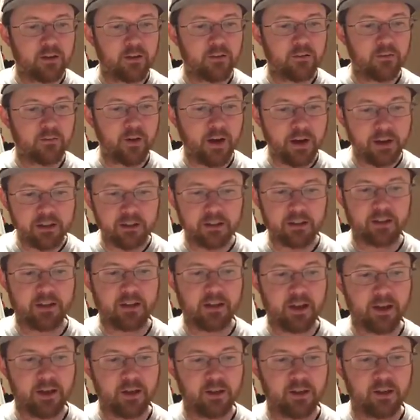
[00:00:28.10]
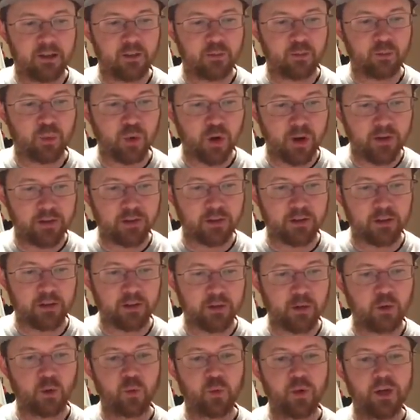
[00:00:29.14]
Finally then,
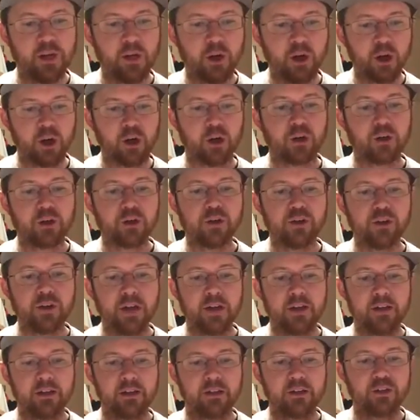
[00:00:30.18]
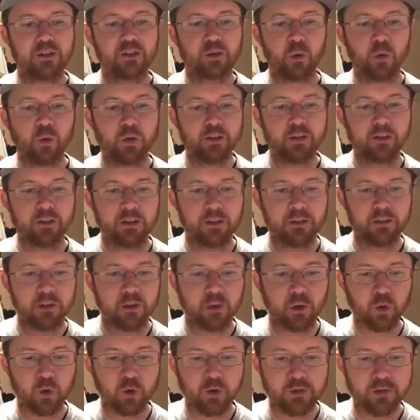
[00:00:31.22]
brethren, we urge and exhort in the
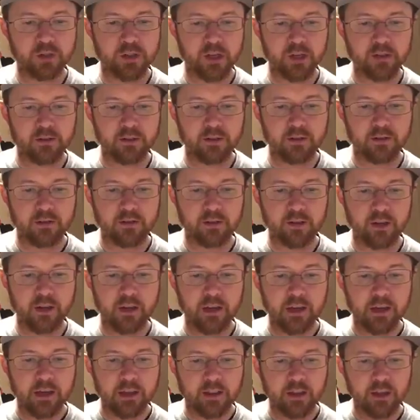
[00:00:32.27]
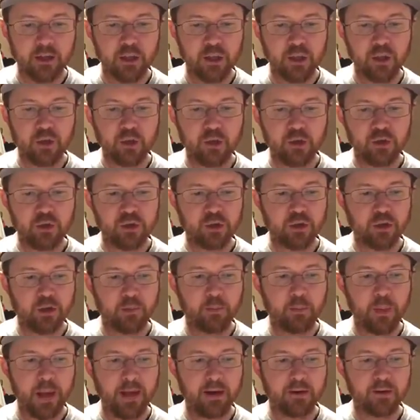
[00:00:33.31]
Lord Jesus that you should
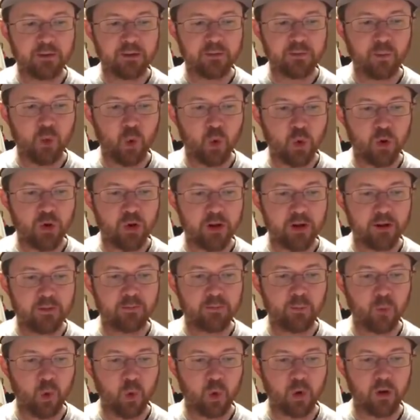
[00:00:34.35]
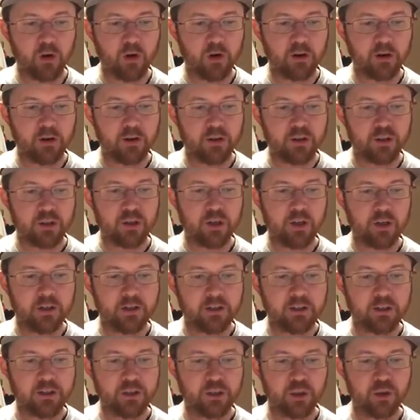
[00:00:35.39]
abound more and more,
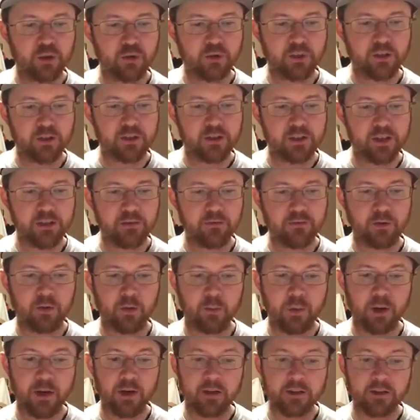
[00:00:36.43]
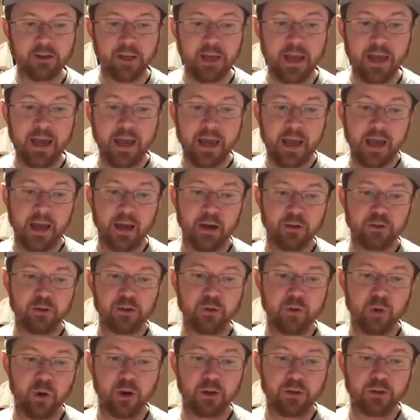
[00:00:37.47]
just as you received from us how
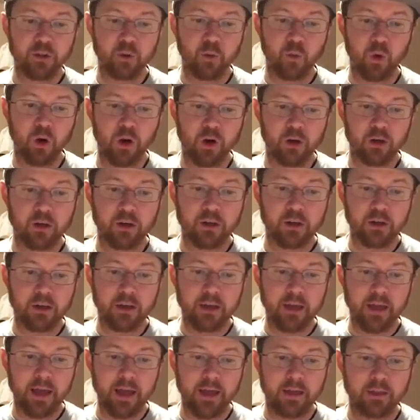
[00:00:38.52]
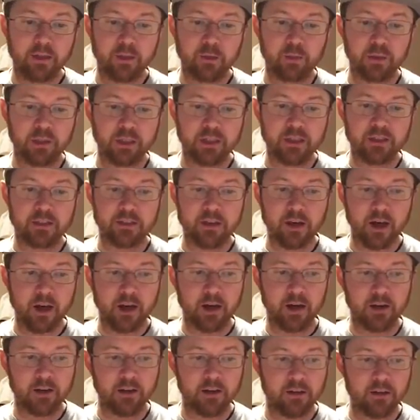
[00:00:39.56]
you ought to walk and to please
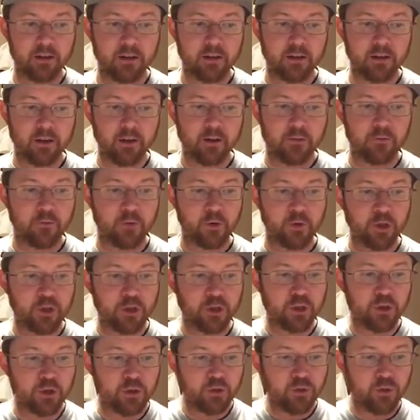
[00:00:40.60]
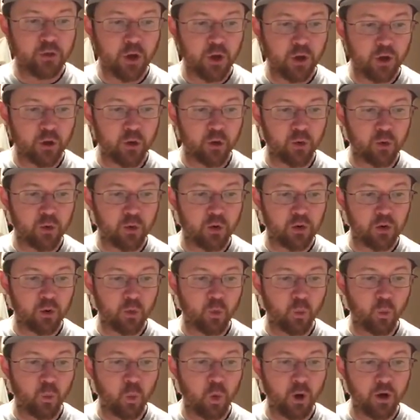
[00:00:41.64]
God, for you know
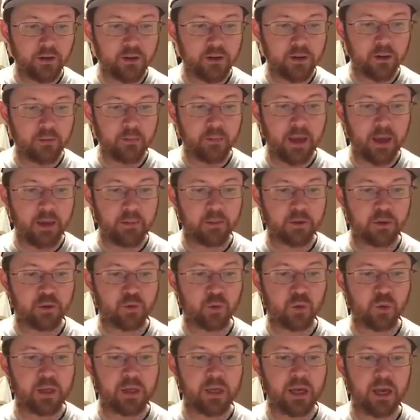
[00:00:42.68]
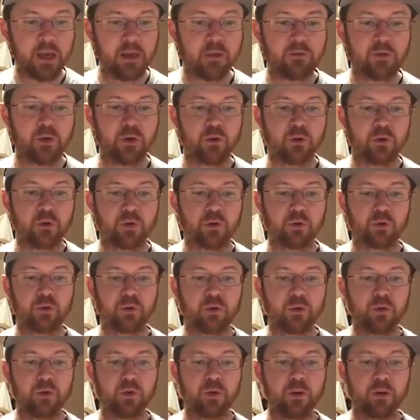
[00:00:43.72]
what commandments we gave you
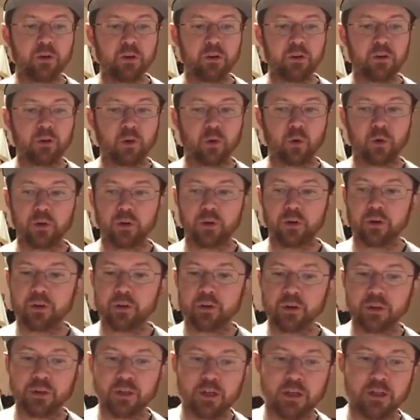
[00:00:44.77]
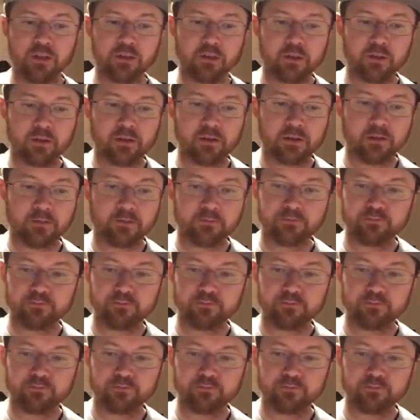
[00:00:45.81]
through the Lord Jesus.